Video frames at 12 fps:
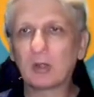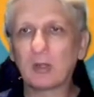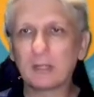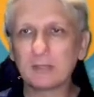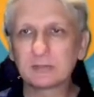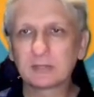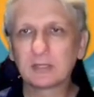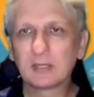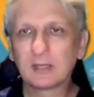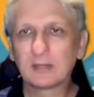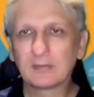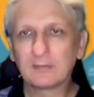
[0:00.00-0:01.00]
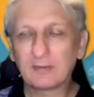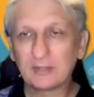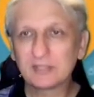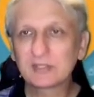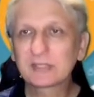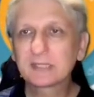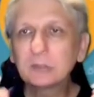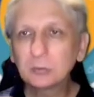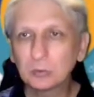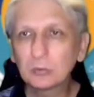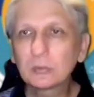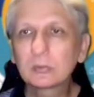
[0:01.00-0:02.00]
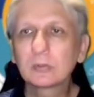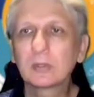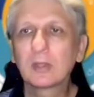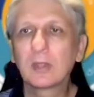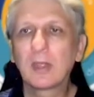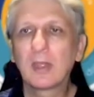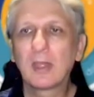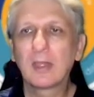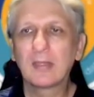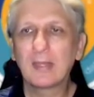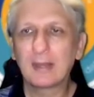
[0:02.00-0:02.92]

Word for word: conceptualize the various skills